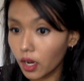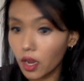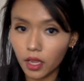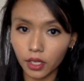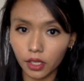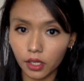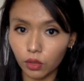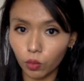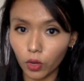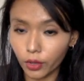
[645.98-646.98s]
is
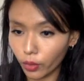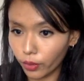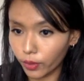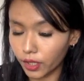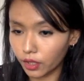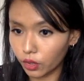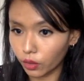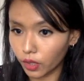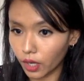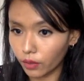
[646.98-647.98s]
103. So
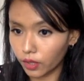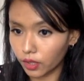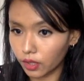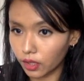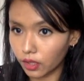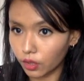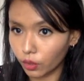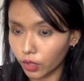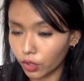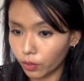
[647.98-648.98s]
now this is
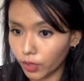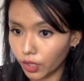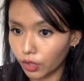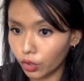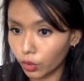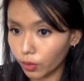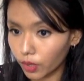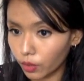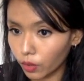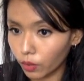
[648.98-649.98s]
going to be 2
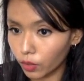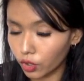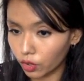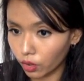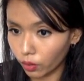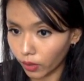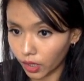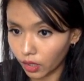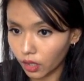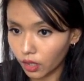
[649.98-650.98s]
plus 1 which is 3.
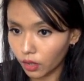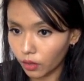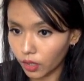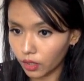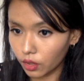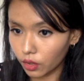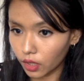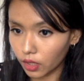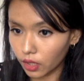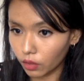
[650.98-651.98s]
Right? So
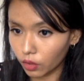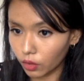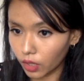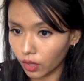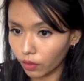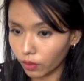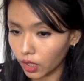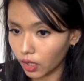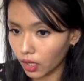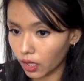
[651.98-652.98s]
that's how you get
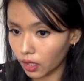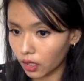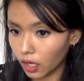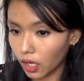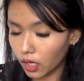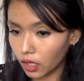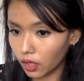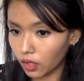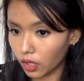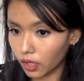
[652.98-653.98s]
3 and
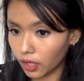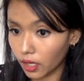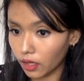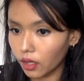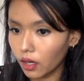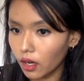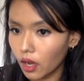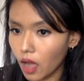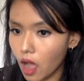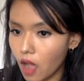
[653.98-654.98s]
here again
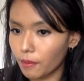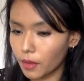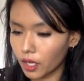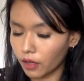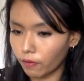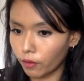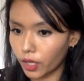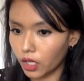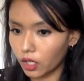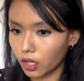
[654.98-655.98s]
um, if
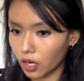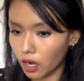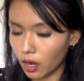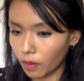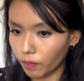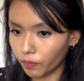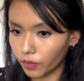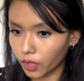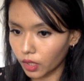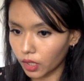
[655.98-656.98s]
we um,
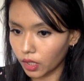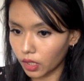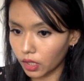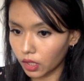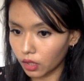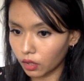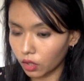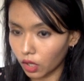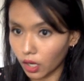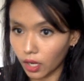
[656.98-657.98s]

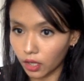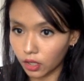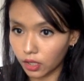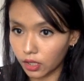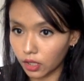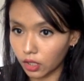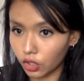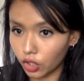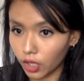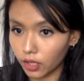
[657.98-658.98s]
uh, see
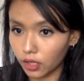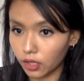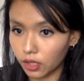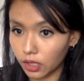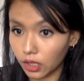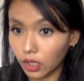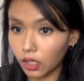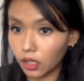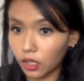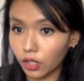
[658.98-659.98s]
check this D
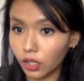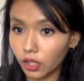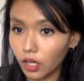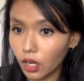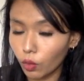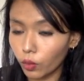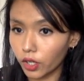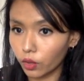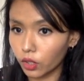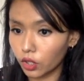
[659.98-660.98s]
here we
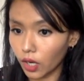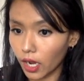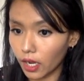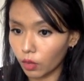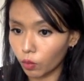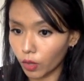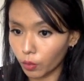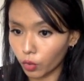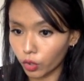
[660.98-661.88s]
are going to add one more